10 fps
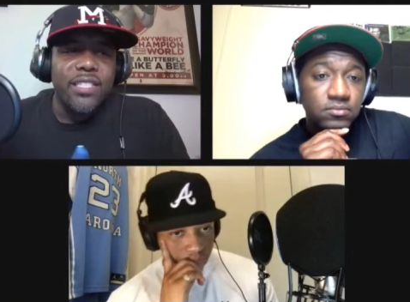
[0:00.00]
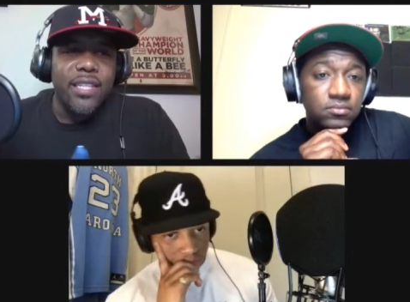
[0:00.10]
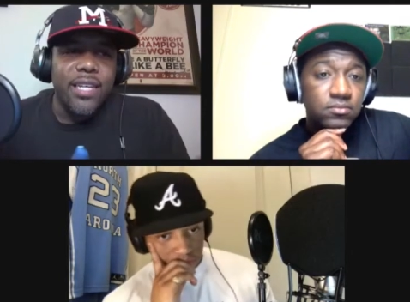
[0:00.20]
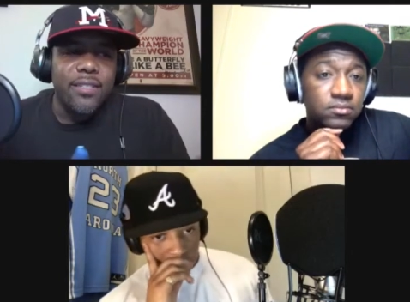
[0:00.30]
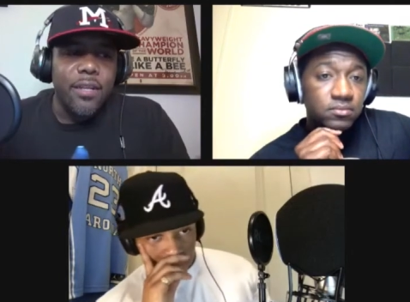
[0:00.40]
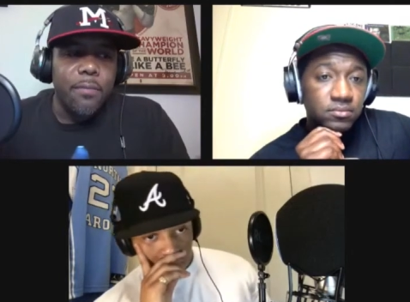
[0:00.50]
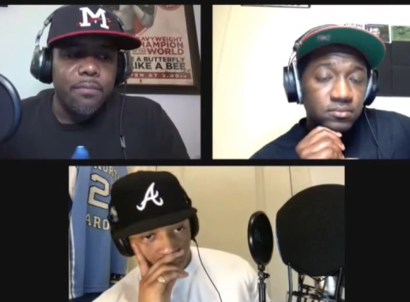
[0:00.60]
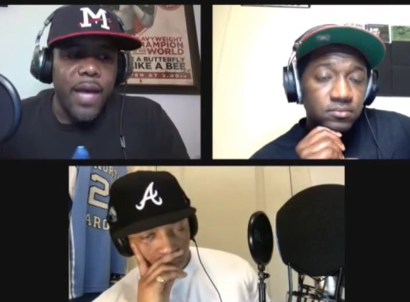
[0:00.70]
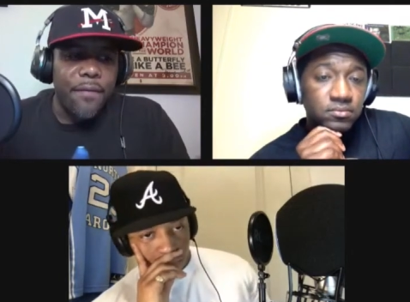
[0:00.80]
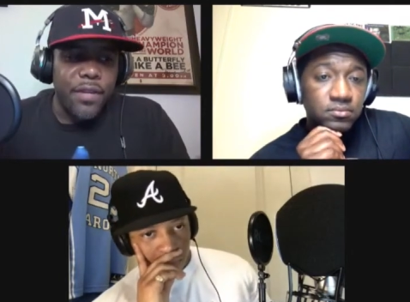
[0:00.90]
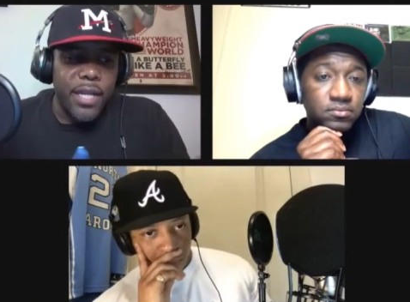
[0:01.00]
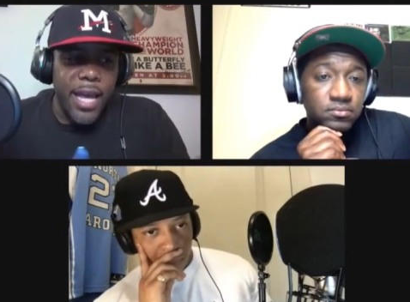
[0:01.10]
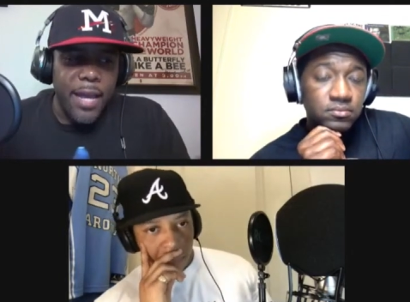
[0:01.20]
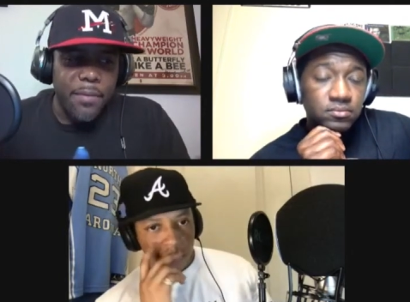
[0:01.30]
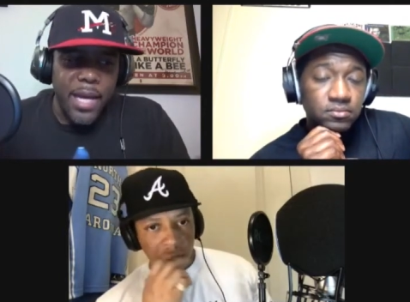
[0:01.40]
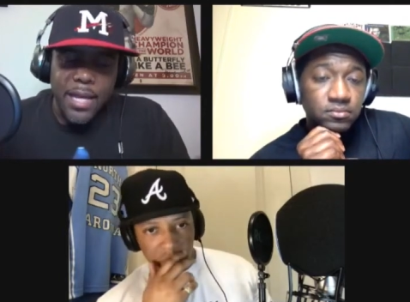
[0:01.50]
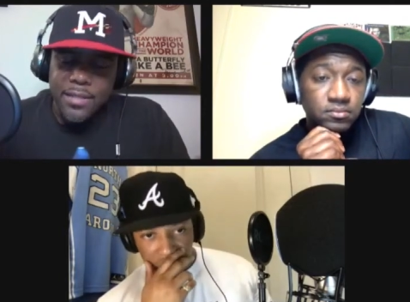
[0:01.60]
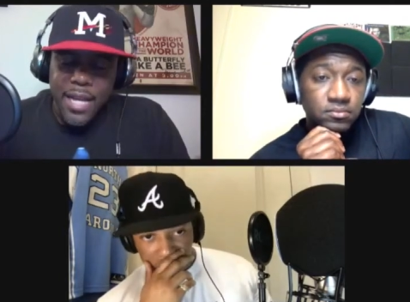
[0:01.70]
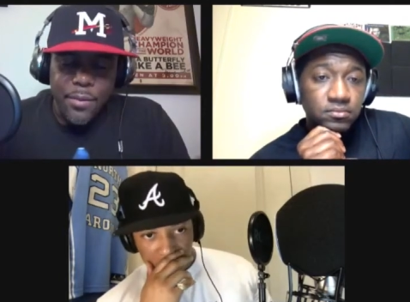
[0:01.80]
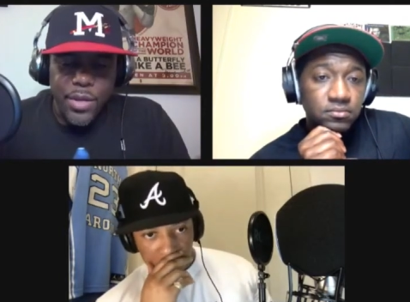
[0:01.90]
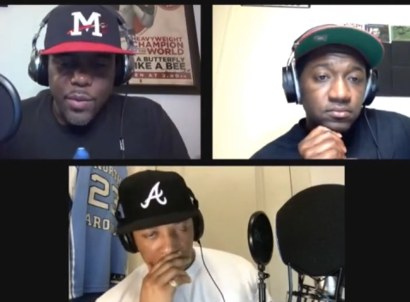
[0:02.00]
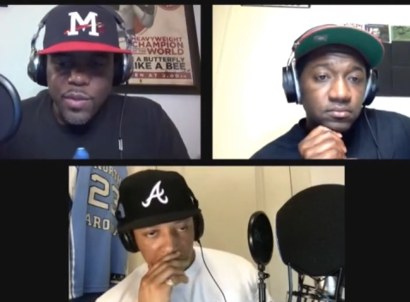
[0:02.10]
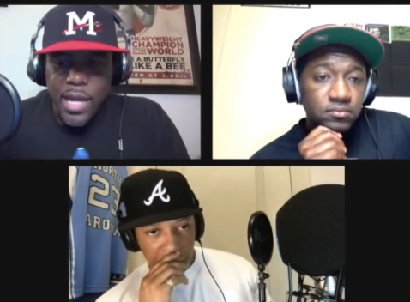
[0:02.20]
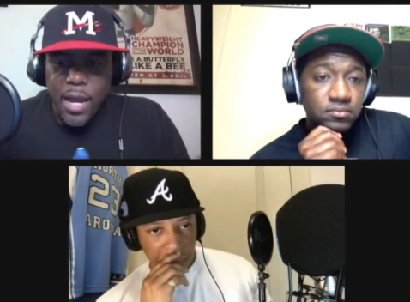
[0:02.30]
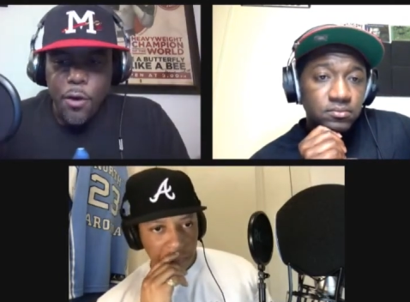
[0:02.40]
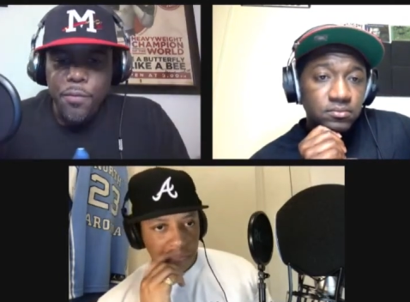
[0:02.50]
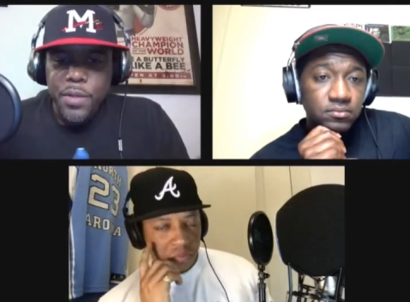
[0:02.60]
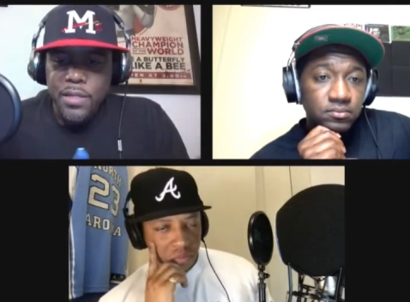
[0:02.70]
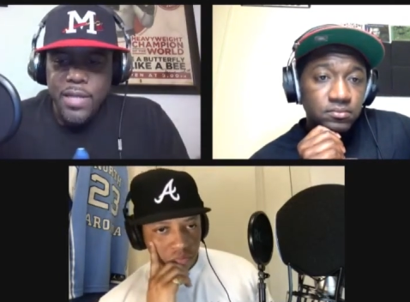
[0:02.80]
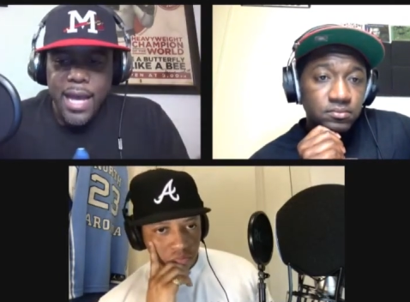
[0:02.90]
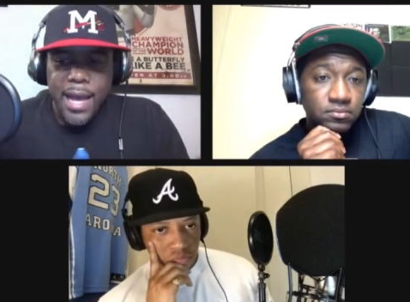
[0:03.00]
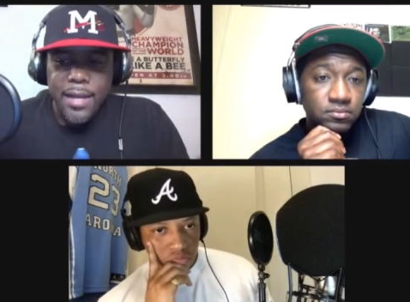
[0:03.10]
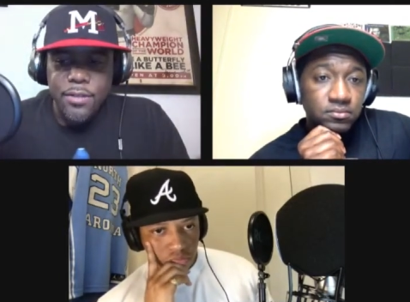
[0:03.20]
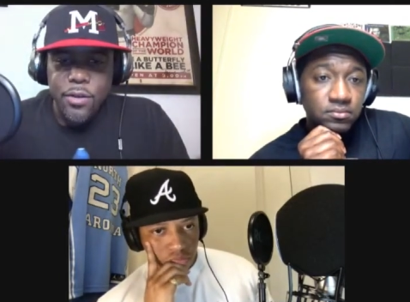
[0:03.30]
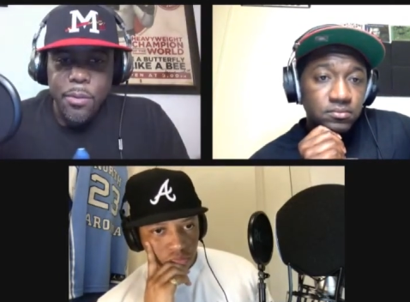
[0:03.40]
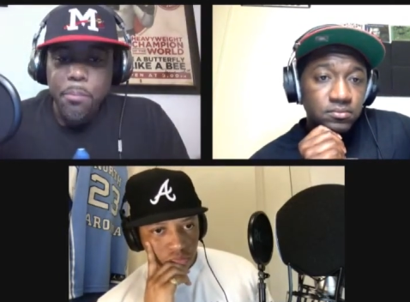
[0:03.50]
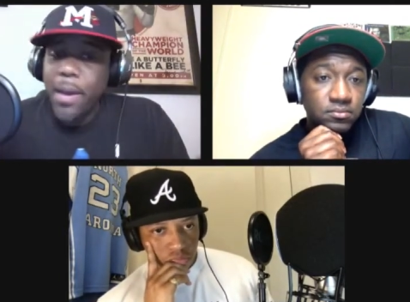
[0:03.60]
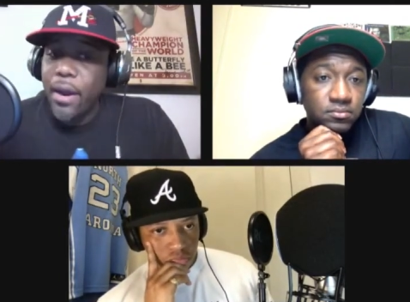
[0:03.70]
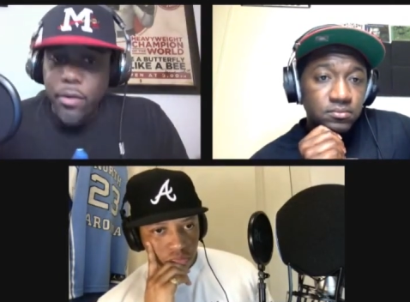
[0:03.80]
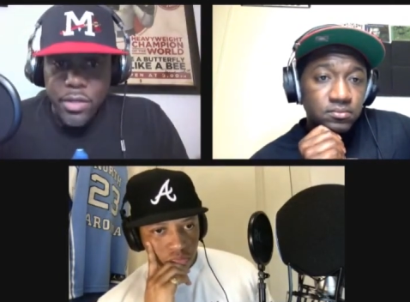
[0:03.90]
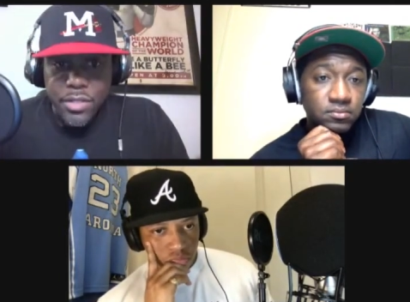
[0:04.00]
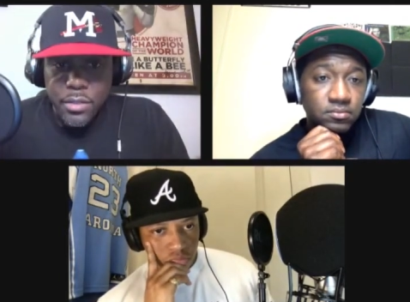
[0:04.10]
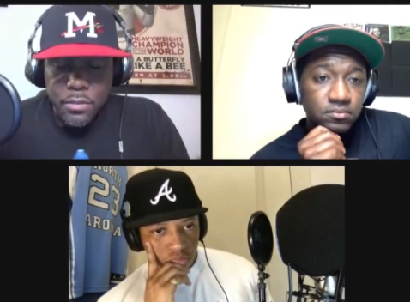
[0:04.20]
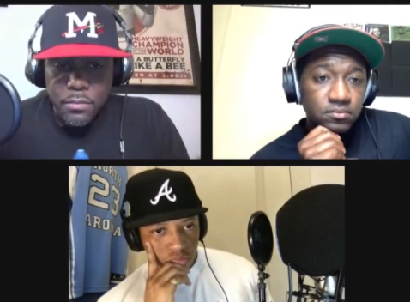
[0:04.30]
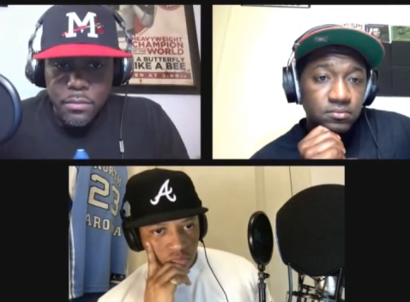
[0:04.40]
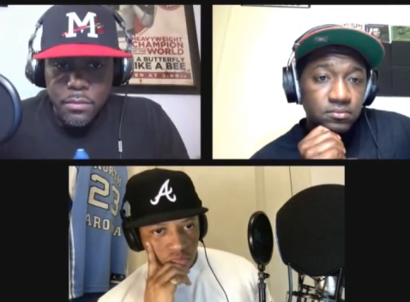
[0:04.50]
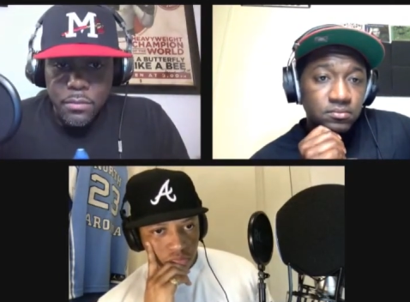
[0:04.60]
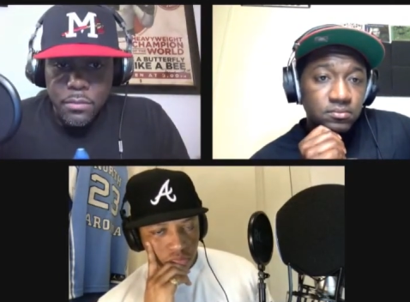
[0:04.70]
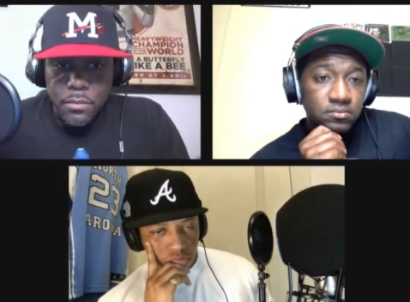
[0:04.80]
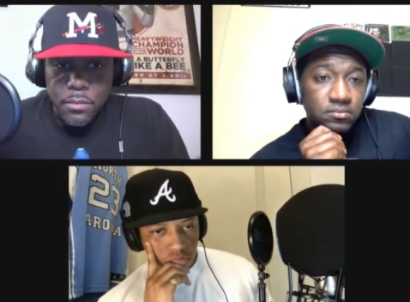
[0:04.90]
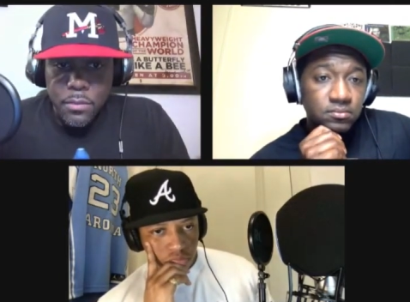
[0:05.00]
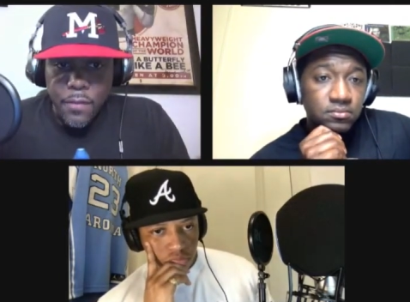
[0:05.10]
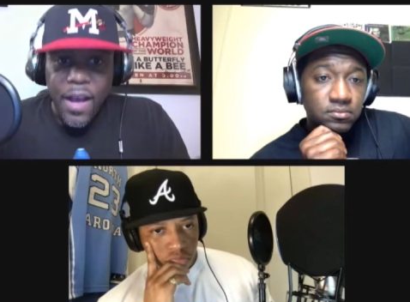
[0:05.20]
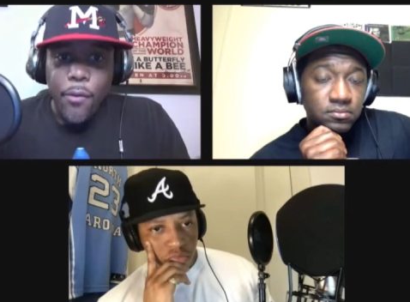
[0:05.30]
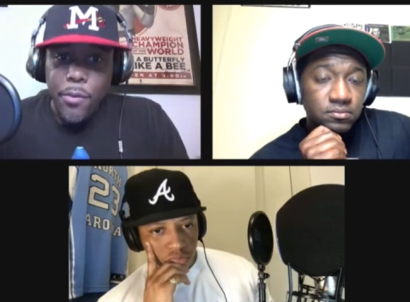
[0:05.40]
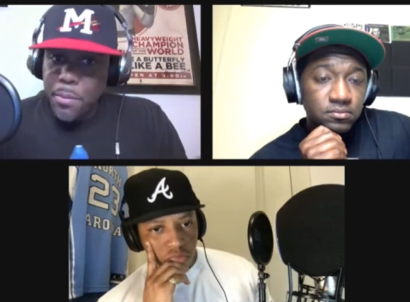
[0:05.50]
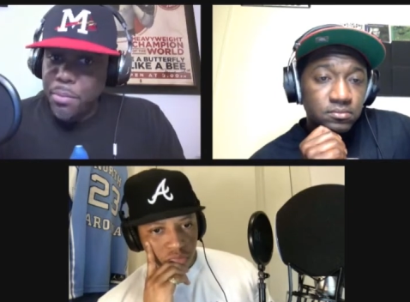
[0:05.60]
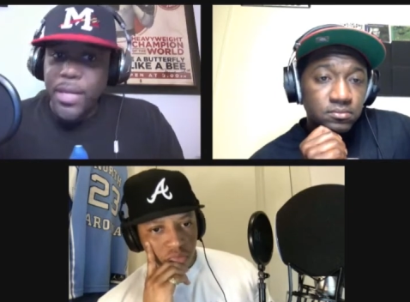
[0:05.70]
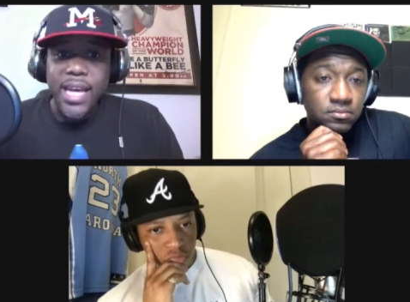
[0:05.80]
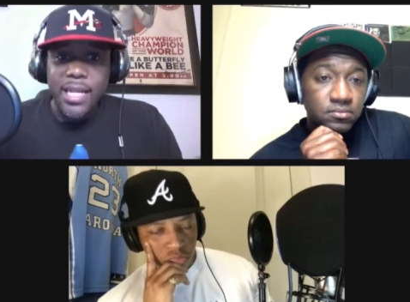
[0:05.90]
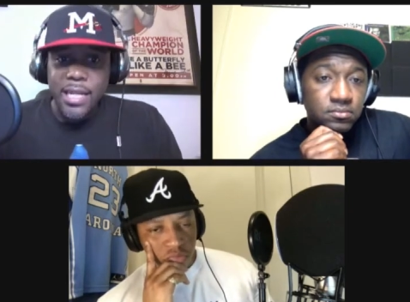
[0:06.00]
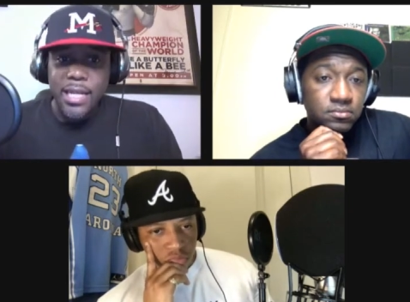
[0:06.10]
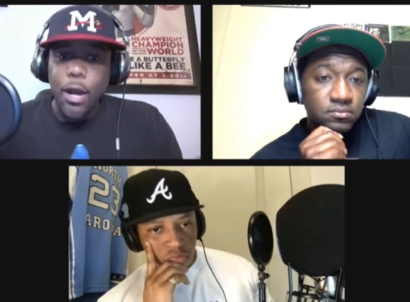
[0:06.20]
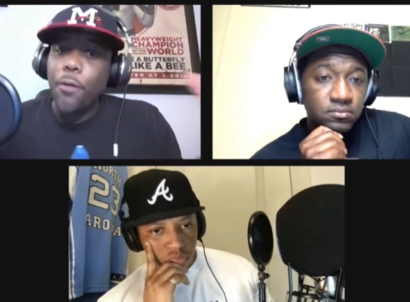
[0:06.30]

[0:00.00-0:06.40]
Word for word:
Speaker 1: said something after the game last night where he was like, "I hope these guys are embarrassed of how we've been playing lately.